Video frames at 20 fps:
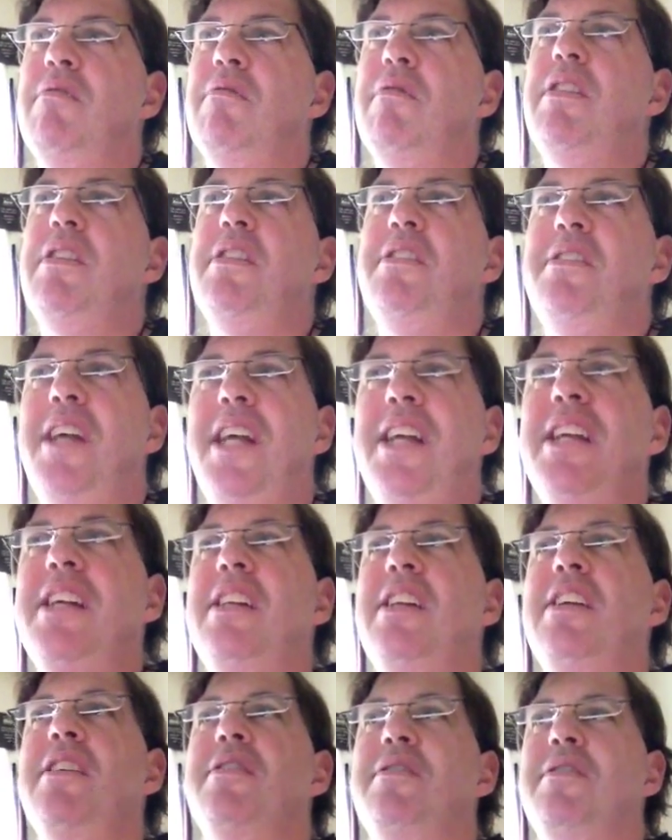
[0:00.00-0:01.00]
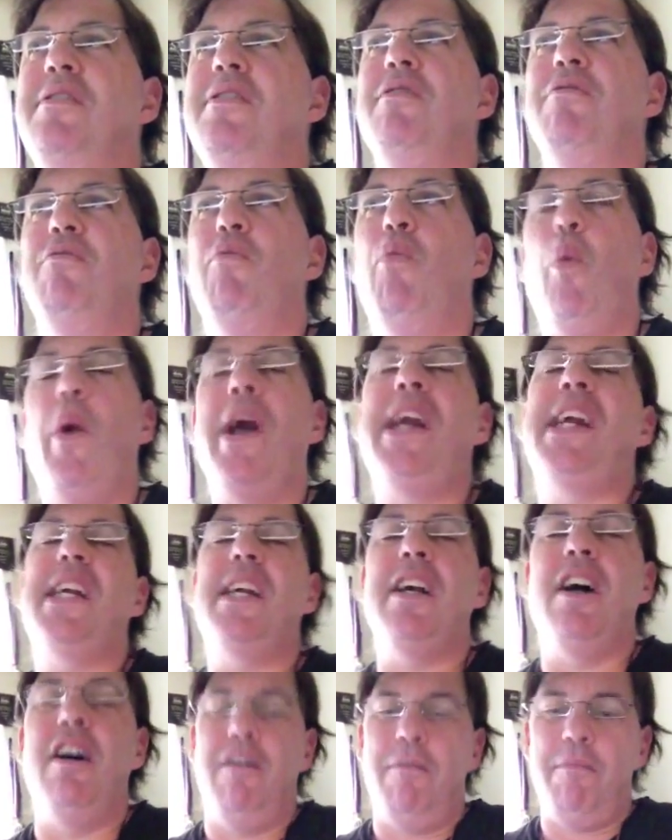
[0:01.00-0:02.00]
What a day it is to
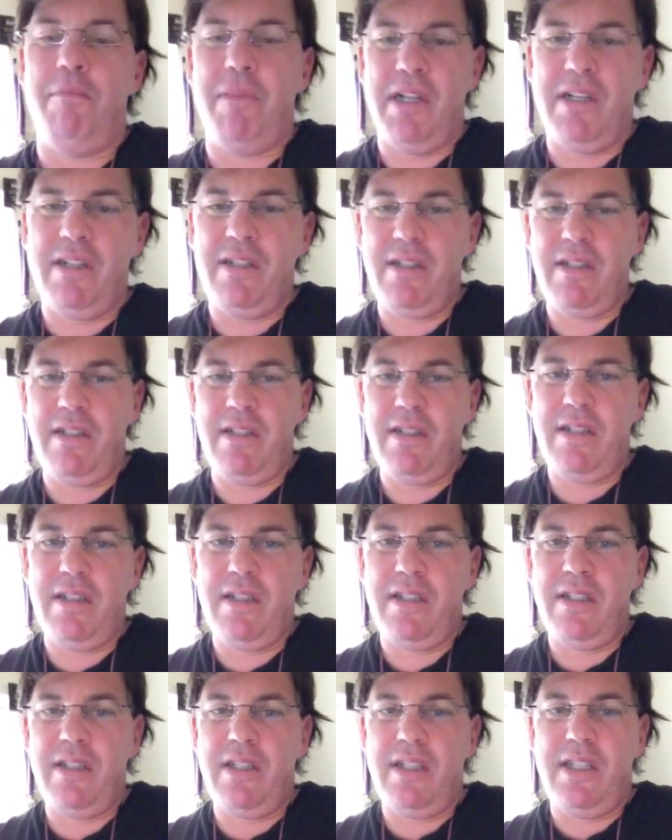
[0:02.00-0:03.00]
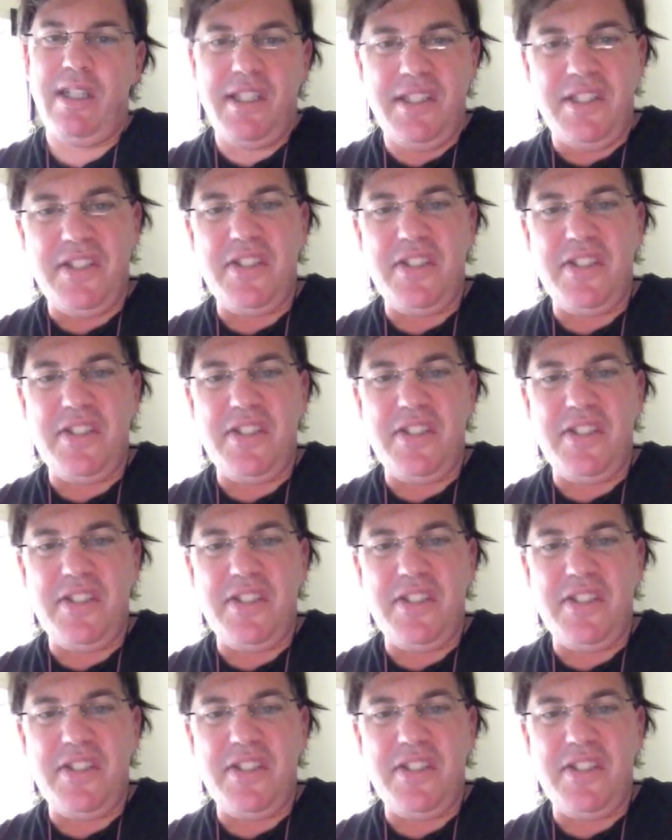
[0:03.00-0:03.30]
wake up and